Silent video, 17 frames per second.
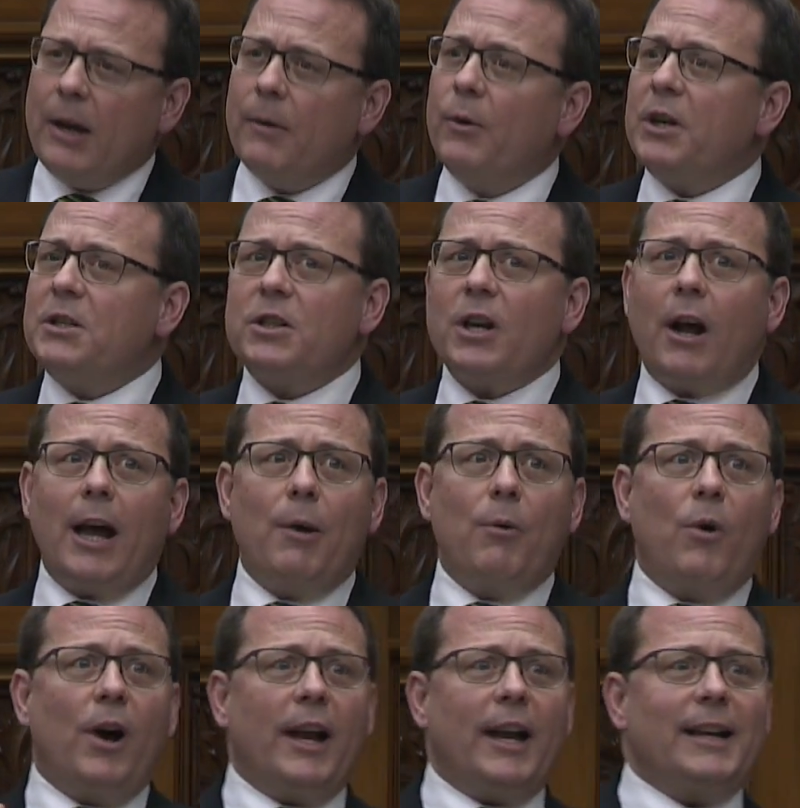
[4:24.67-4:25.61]
Which I
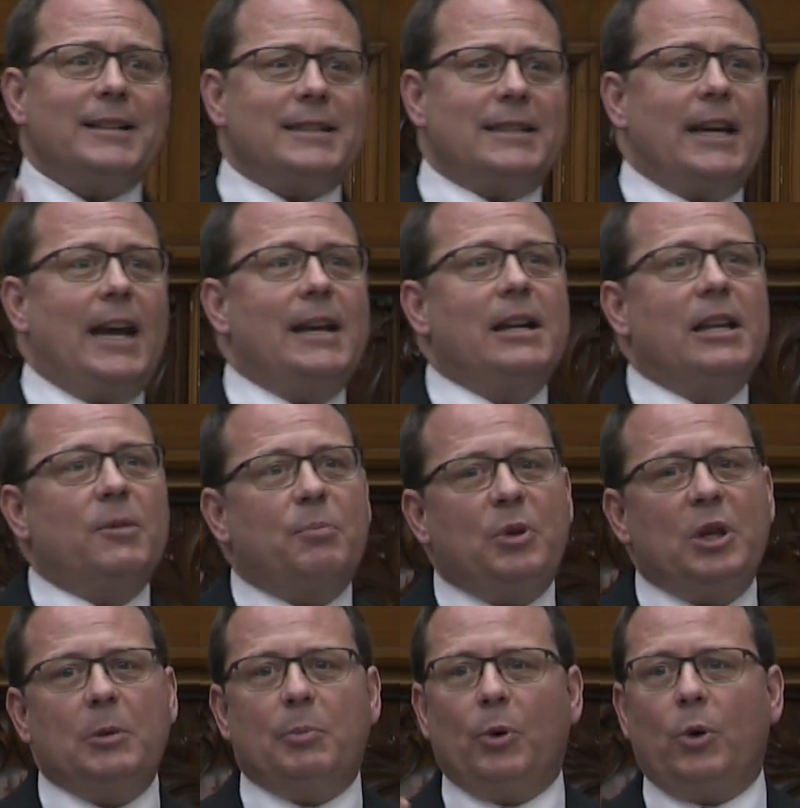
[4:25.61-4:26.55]
want to say to the
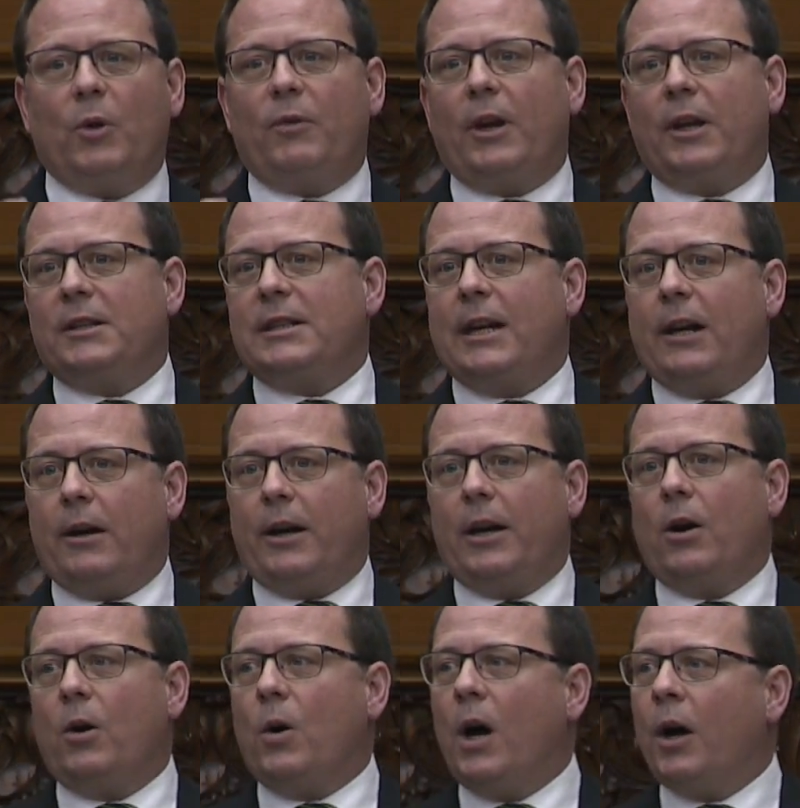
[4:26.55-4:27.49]
people of
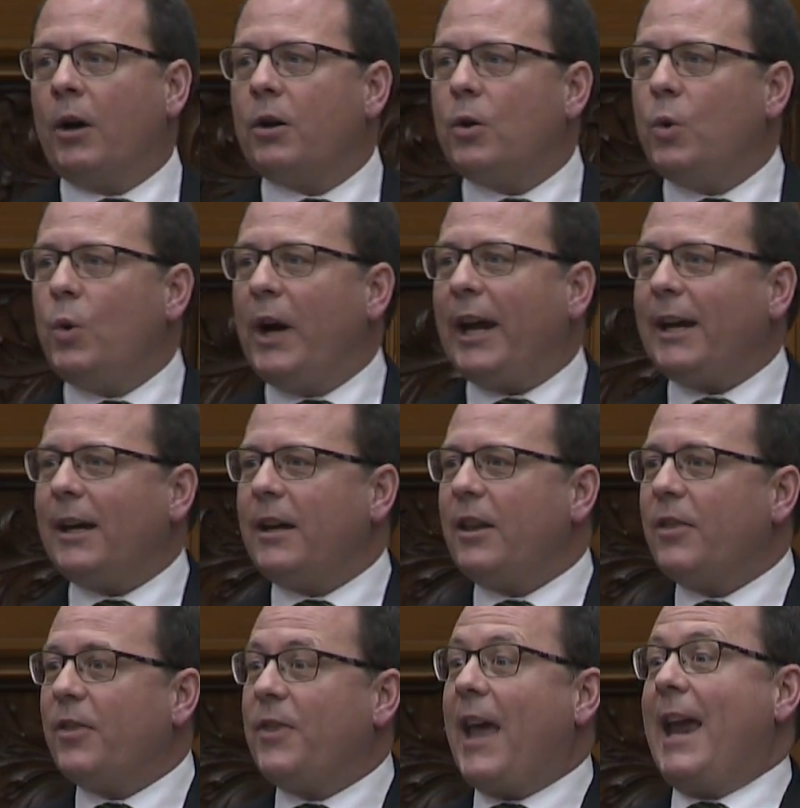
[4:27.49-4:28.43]
Ontario, a
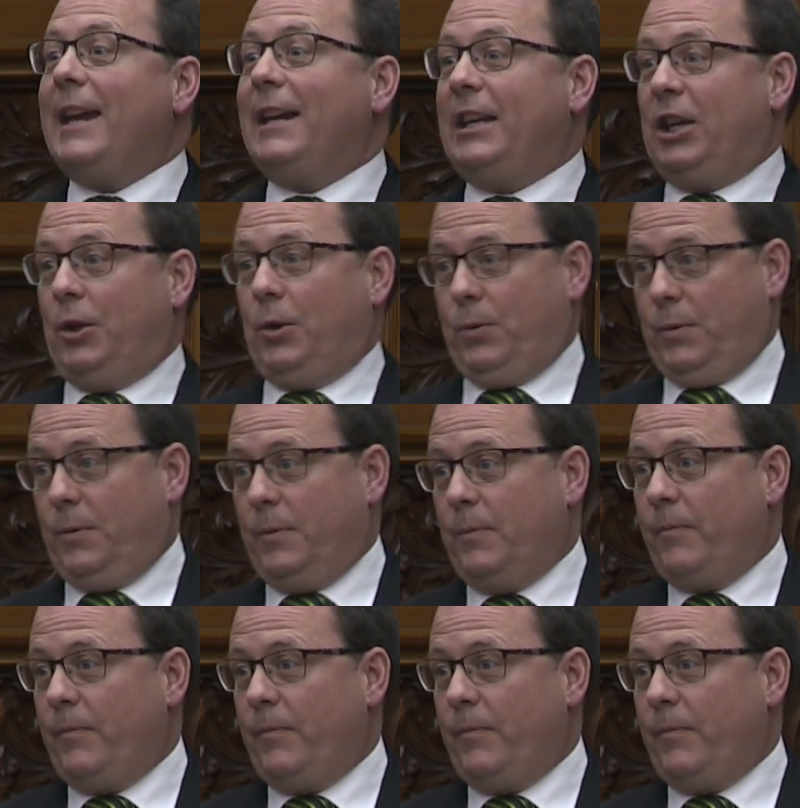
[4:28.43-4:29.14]
quick thank you